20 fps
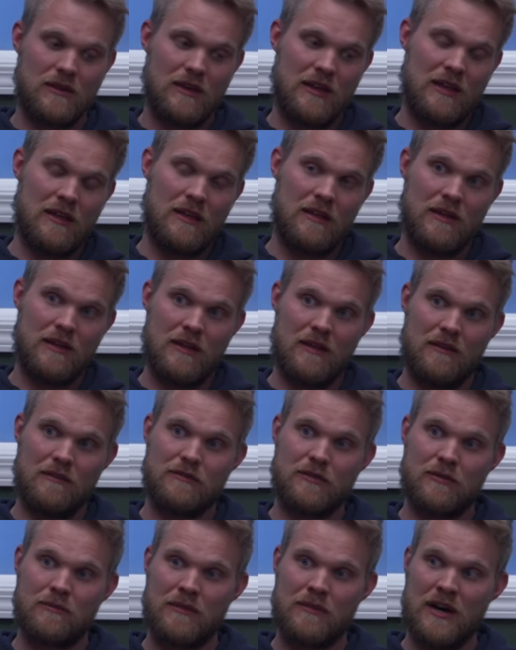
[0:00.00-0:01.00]
it
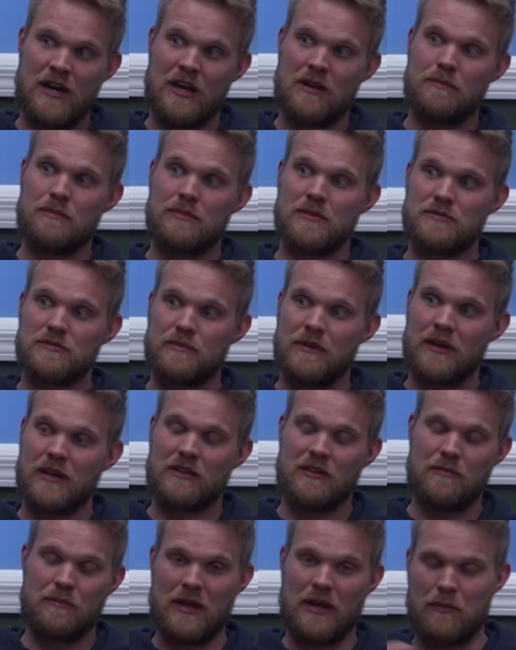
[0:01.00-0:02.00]
from my
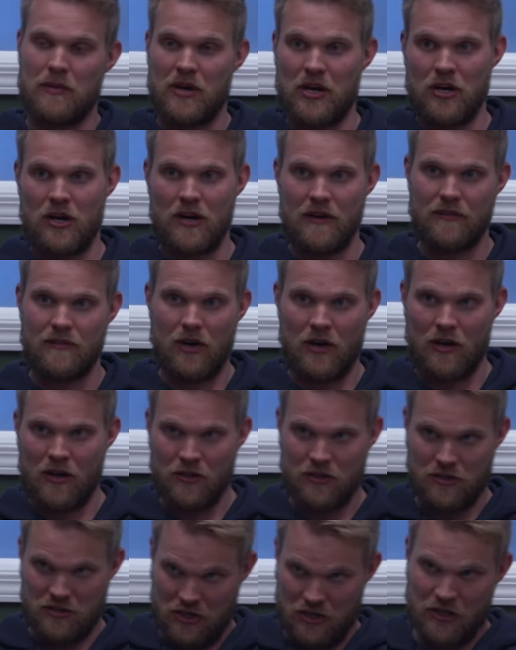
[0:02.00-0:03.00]
perspective, but
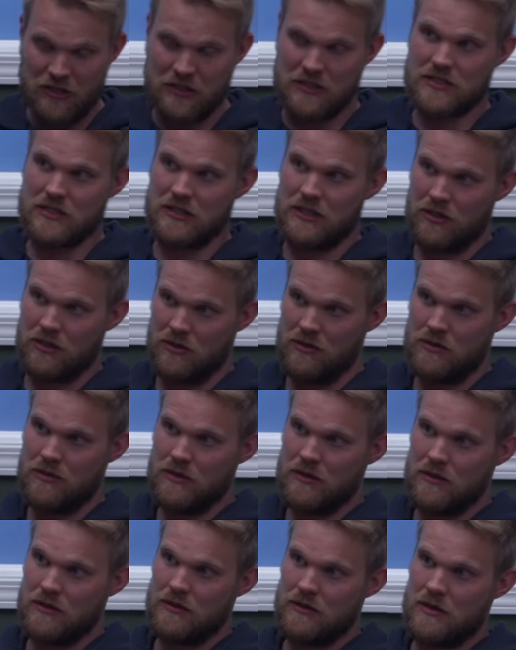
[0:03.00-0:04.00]
honestly though,
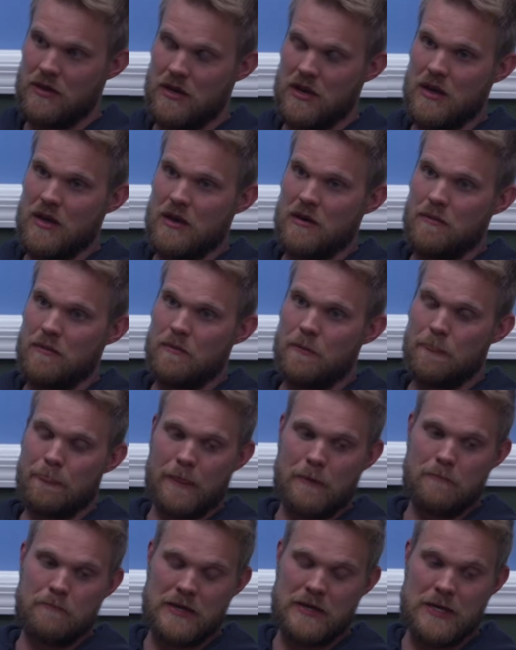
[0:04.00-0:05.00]

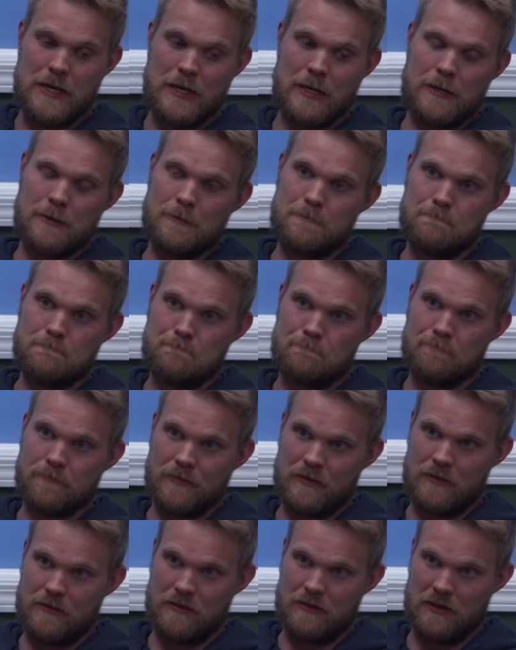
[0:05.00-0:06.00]
being
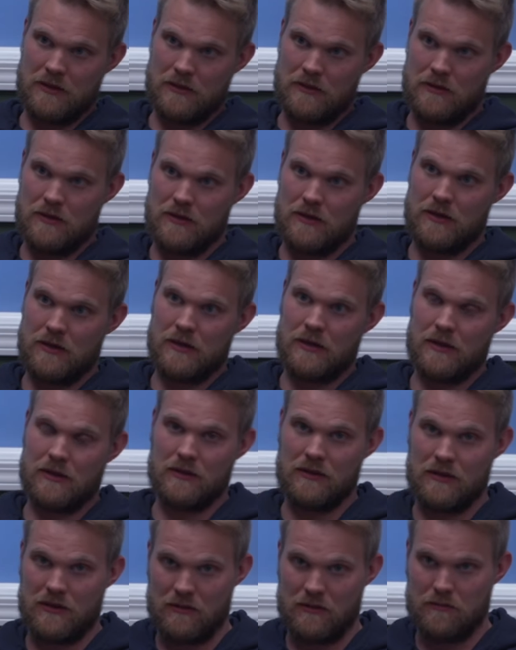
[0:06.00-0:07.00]

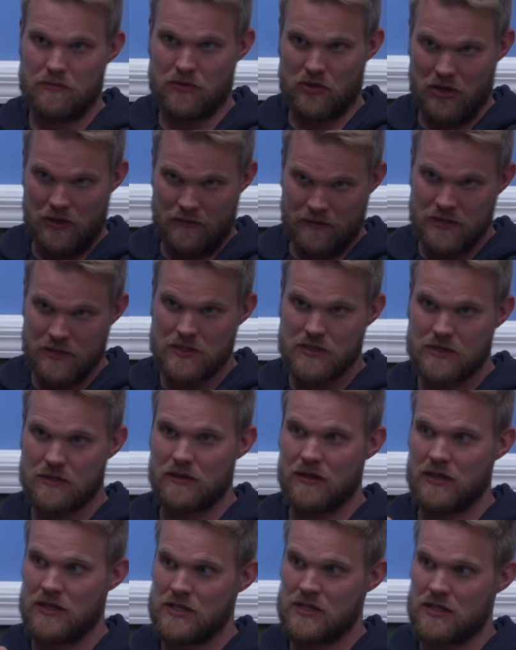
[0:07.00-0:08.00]
the province
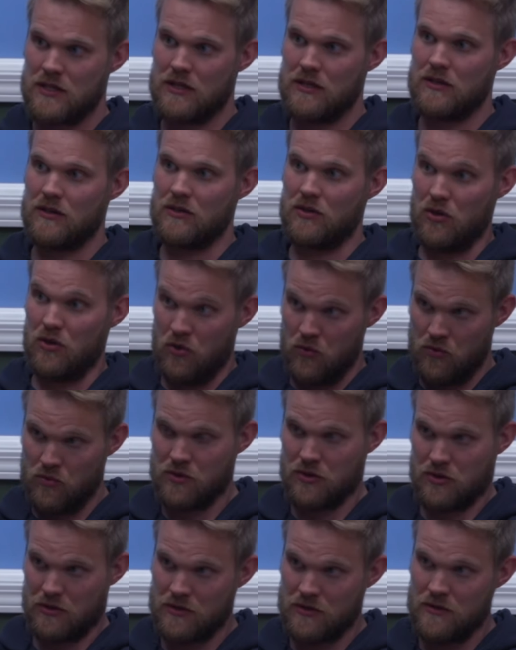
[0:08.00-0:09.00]
is the
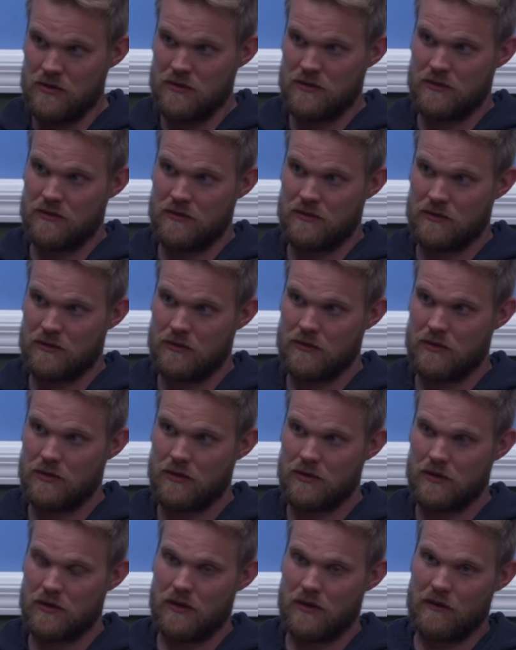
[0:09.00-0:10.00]
owner
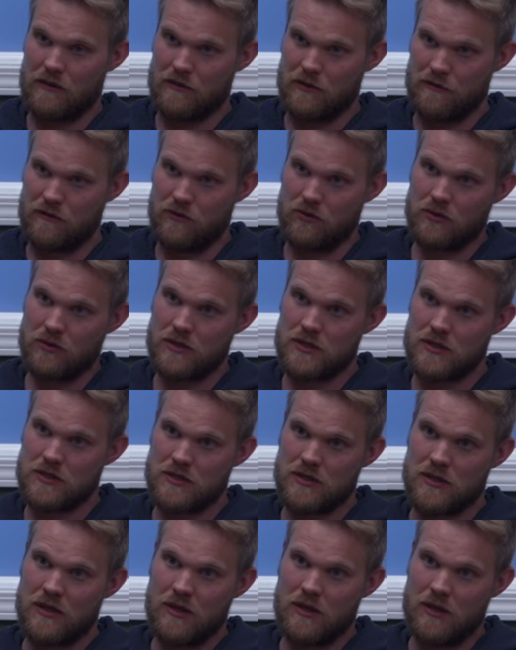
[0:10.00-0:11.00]
of the forest,